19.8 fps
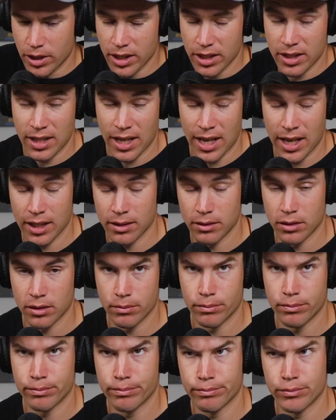Sand
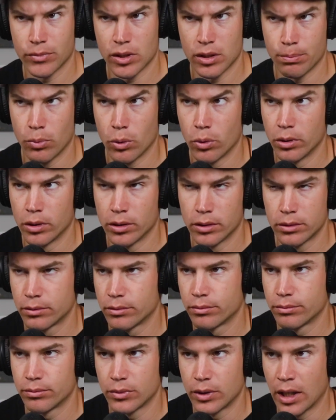Sport.
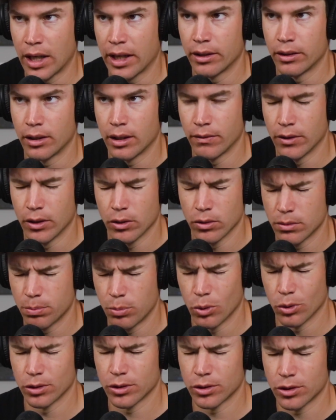I don't even know,
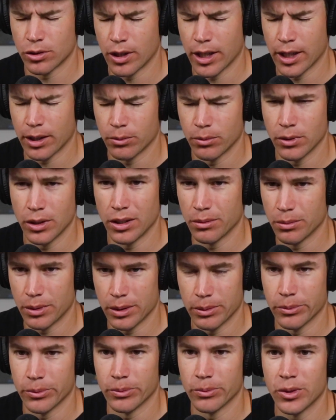sports track.
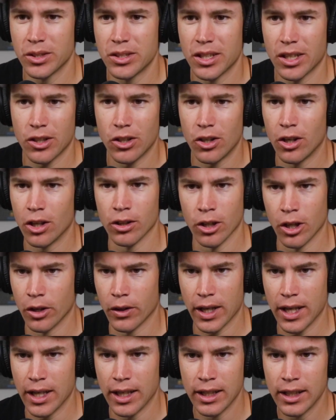What's that called,
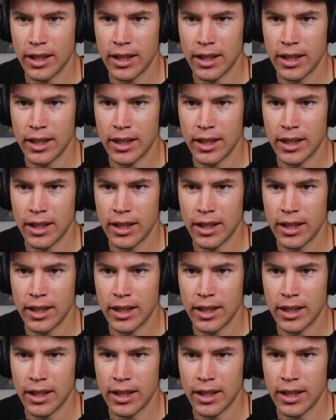Logie?